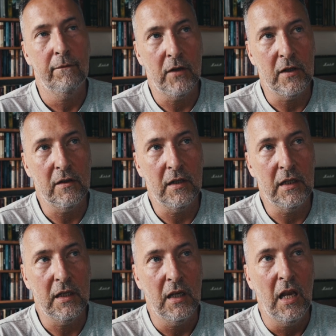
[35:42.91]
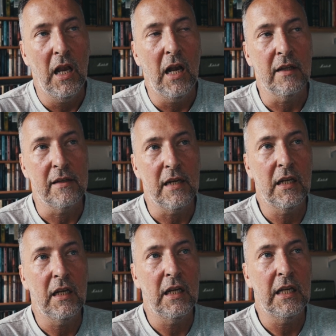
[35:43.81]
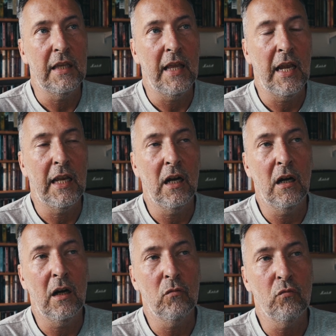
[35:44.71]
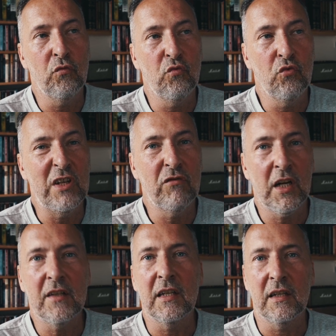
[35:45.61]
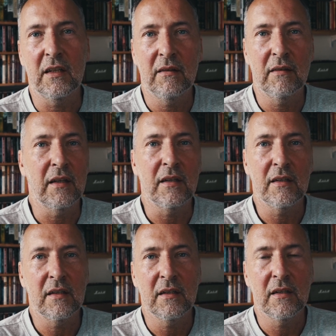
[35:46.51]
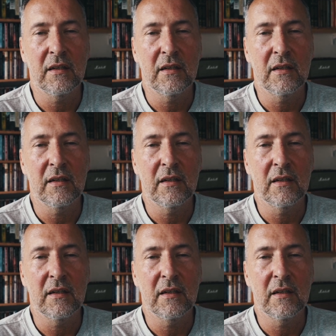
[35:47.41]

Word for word: Firstly, and secondly, they are rewriting things.